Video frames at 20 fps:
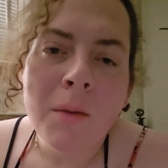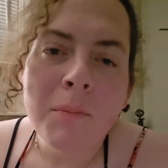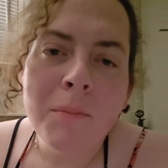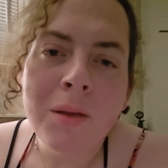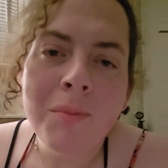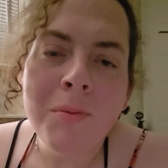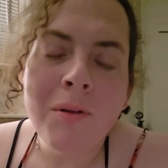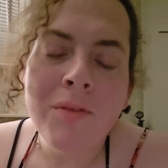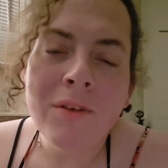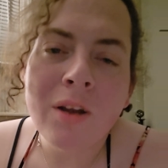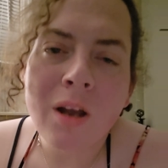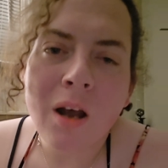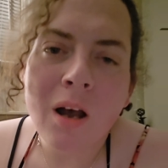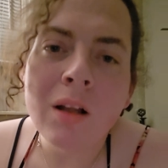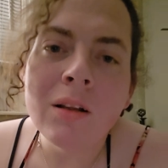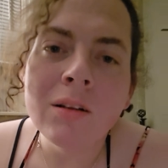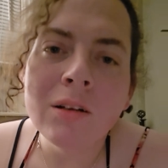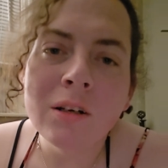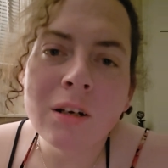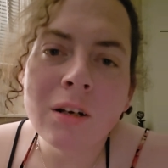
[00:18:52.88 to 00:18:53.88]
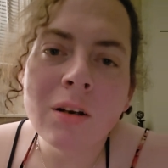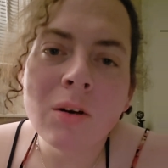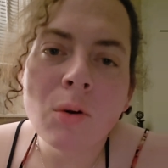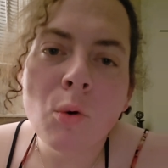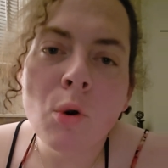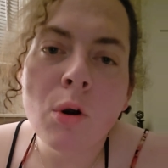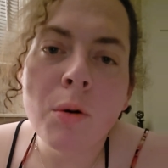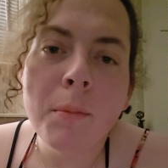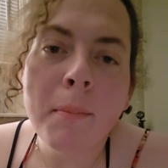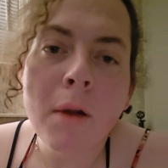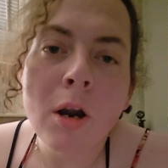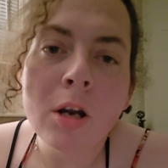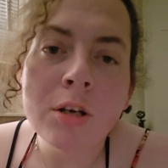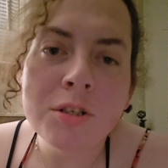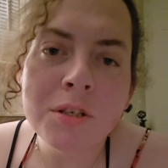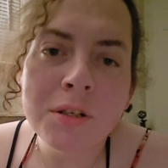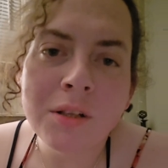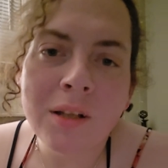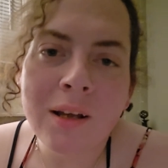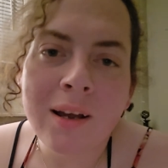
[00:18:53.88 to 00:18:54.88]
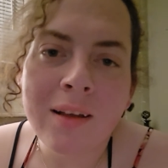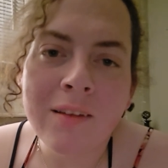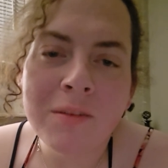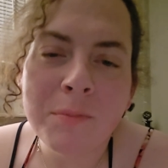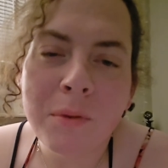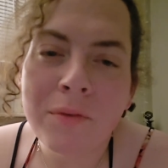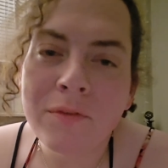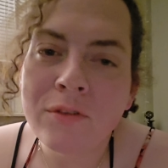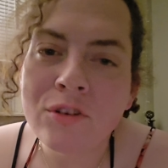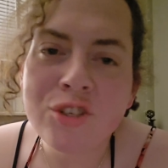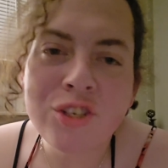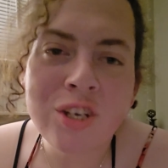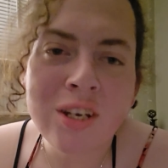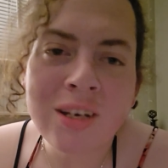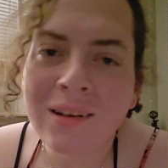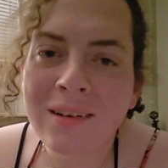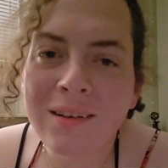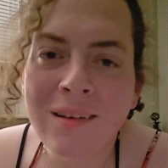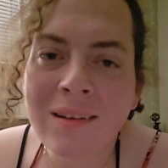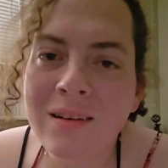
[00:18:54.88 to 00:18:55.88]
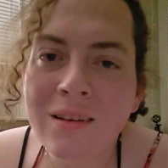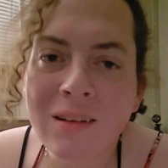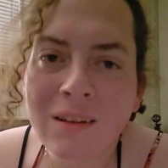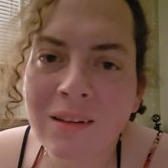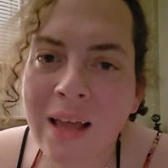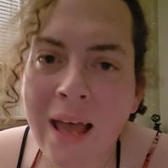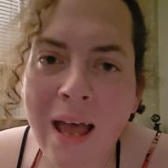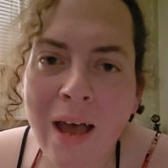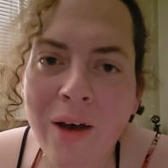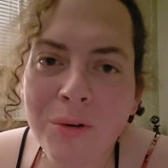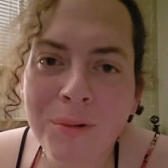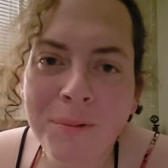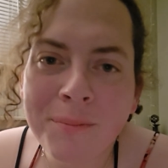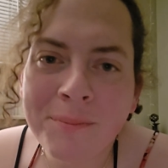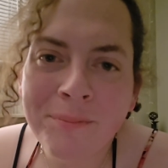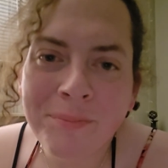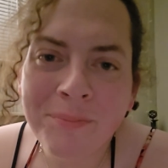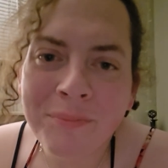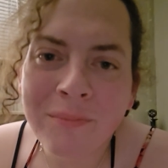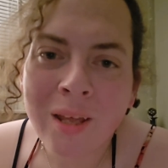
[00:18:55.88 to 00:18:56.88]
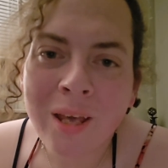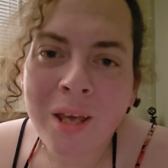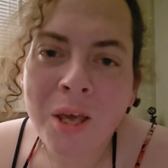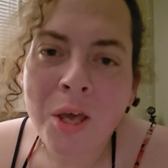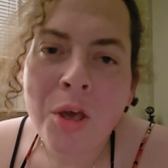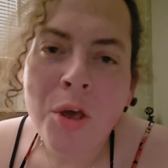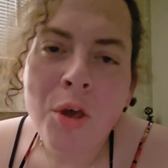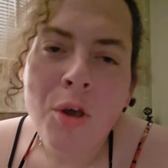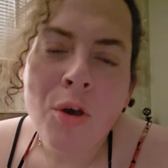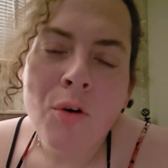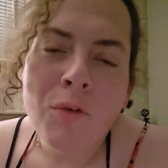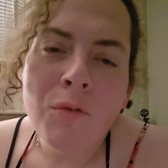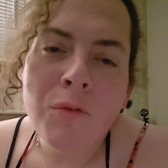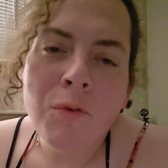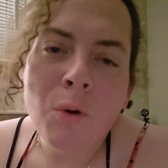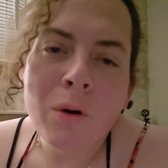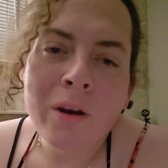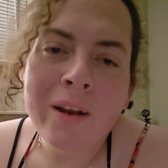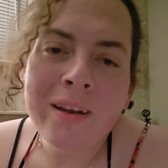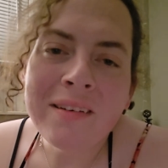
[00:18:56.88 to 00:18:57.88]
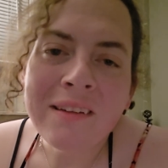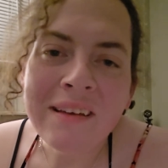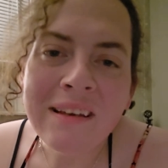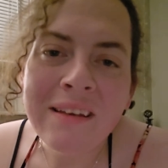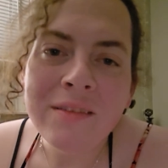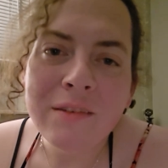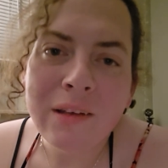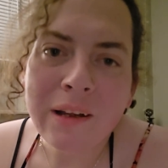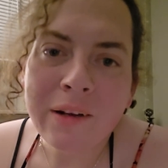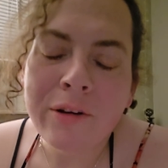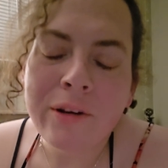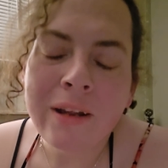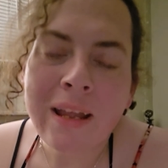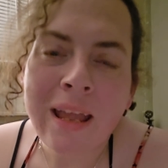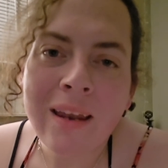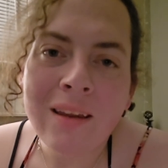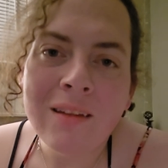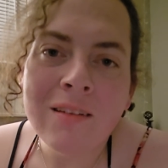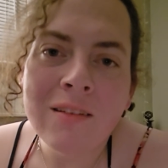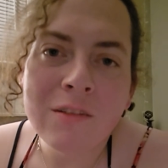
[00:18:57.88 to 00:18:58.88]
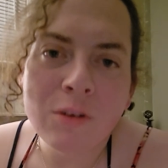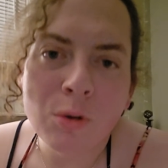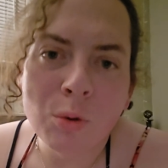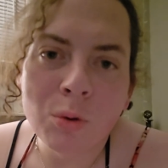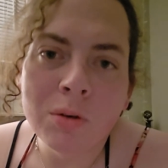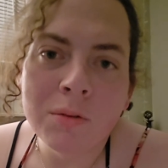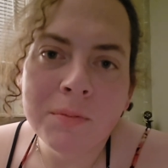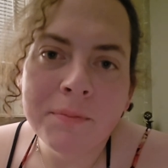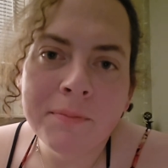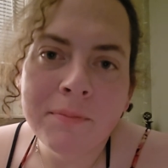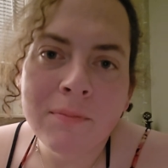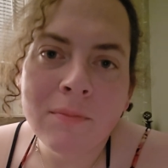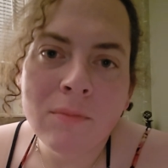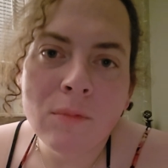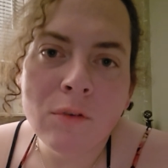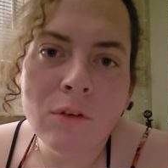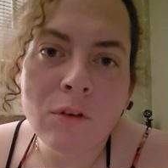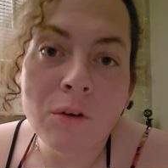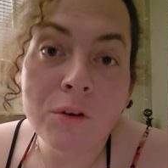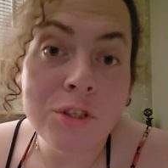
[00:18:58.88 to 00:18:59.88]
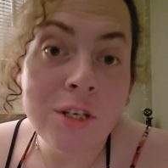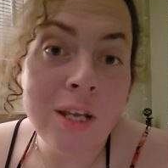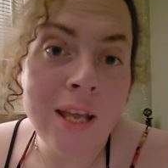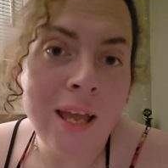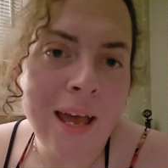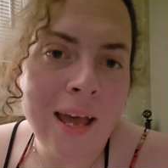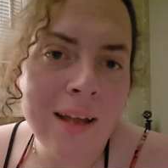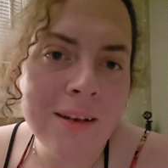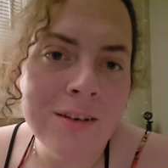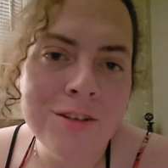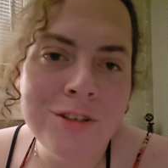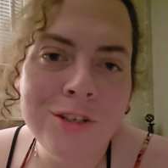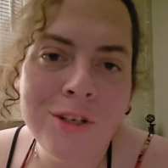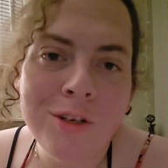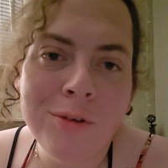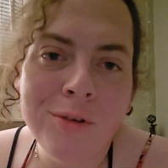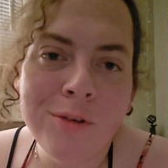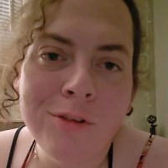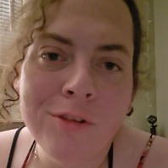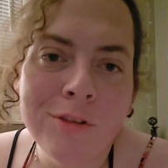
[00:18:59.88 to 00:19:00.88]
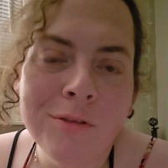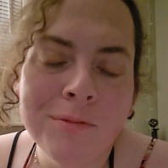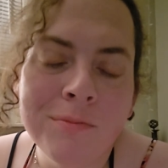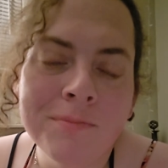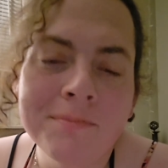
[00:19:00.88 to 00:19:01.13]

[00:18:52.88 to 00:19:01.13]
People of color were marginalized, but Virginia didn't allow for a desegregated school, so she had to choose.